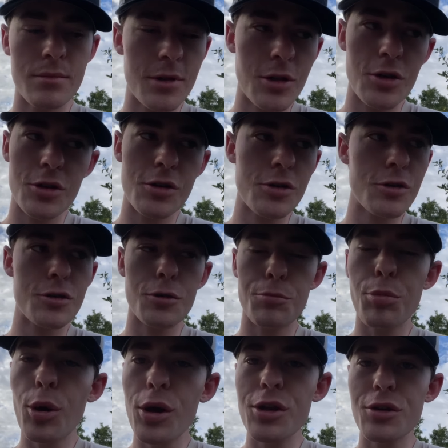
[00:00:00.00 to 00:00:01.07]
you're
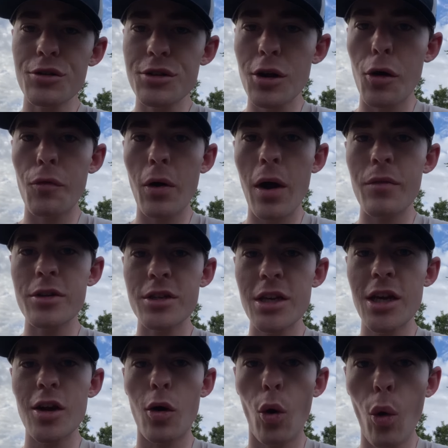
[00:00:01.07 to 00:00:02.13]
putting yourself obviously
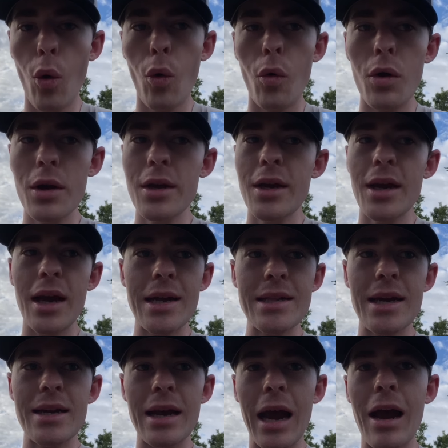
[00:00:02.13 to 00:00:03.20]
in a hole. And
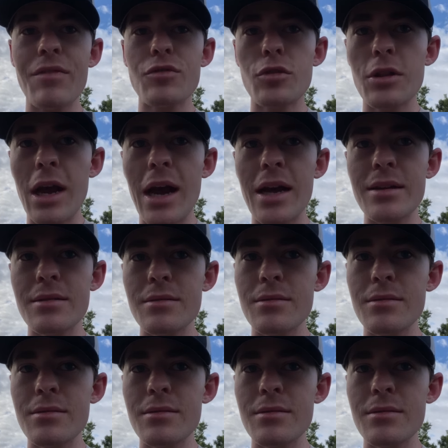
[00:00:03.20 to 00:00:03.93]
then after that,